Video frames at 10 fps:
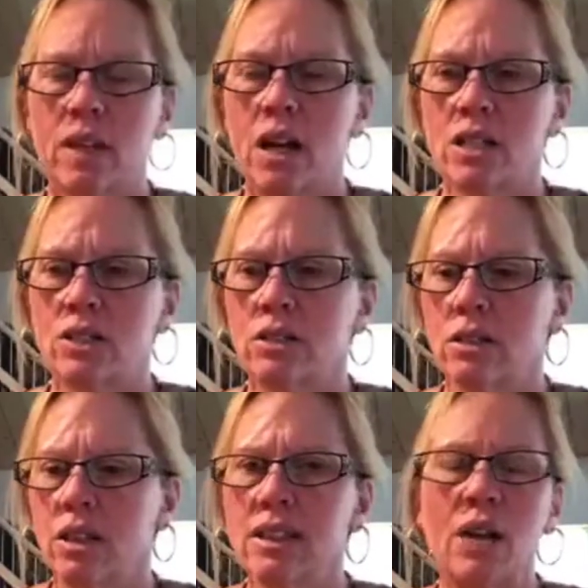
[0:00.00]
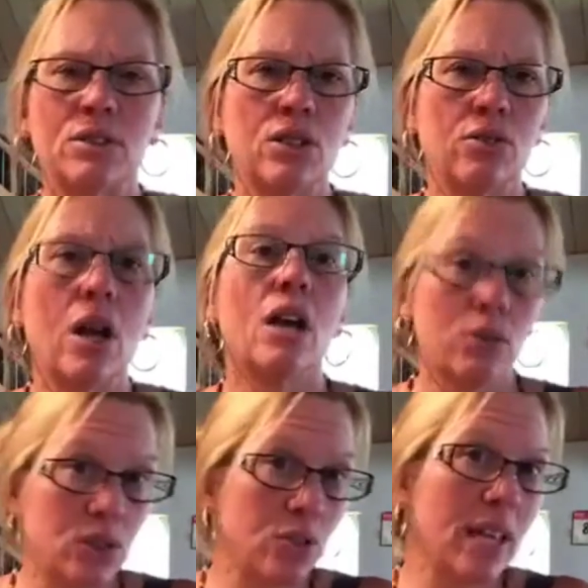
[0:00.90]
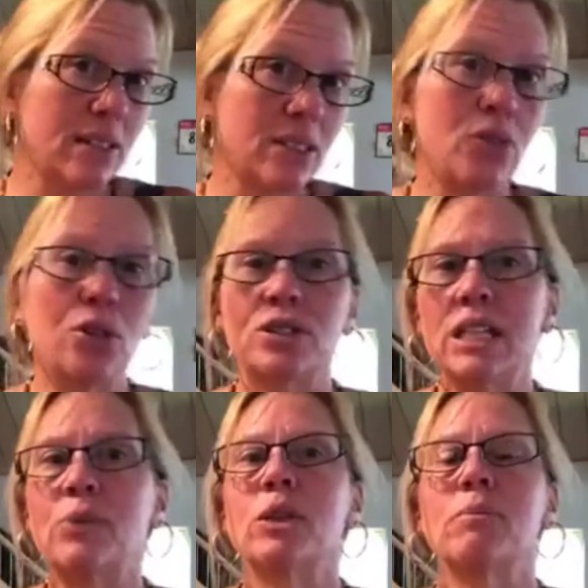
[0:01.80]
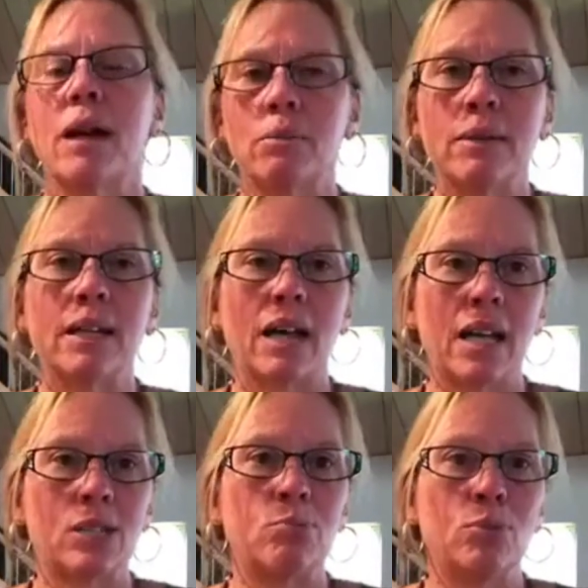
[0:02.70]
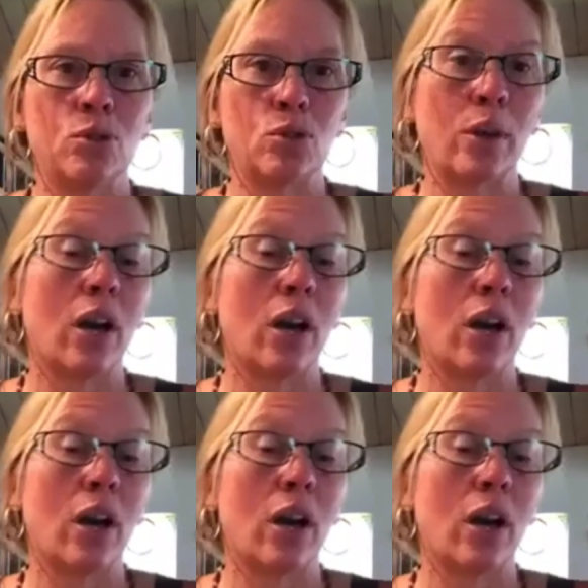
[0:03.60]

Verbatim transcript: gosh, I think that was, two, it was two thousand thirteen when the mountain man got his moose.